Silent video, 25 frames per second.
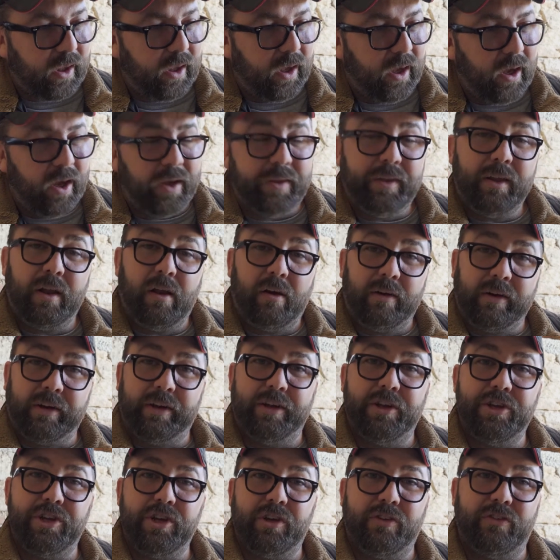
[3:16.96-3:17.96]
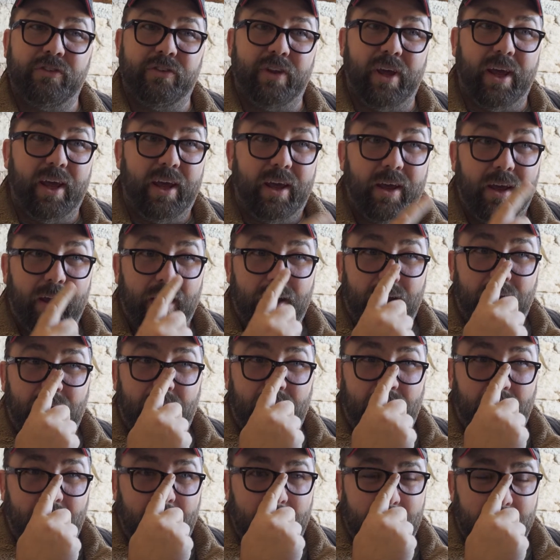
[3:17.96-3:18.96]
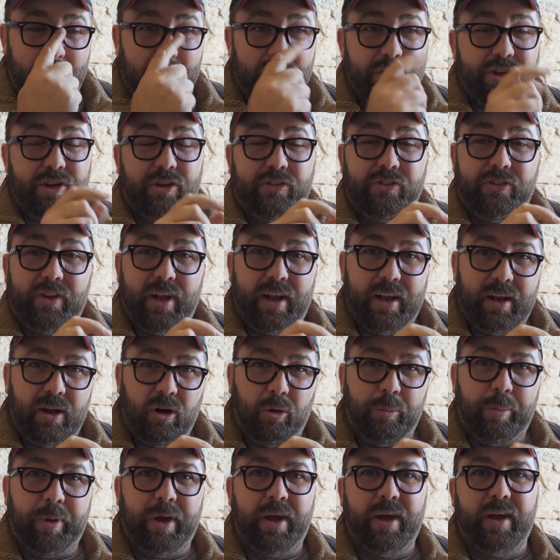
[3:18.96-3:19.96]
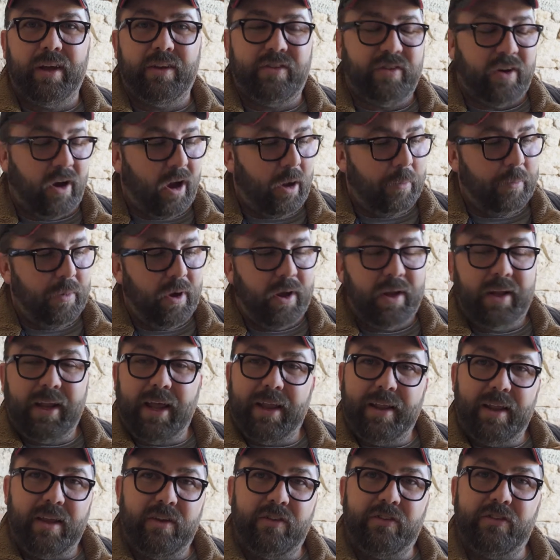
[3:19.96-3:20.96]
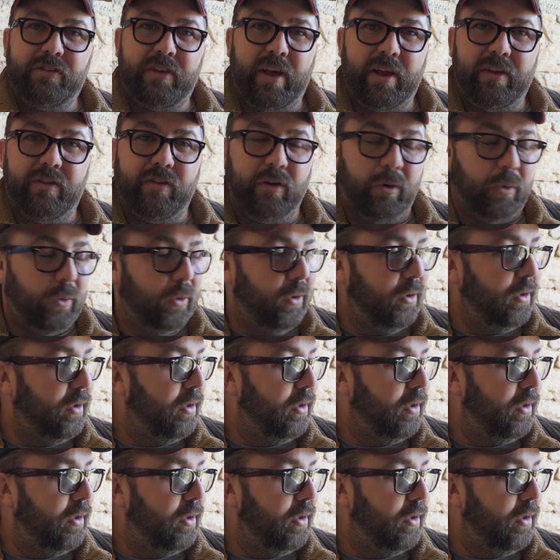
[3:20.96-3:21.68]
and then I can adjust it. Adjust it a little bit at a time, let this settle.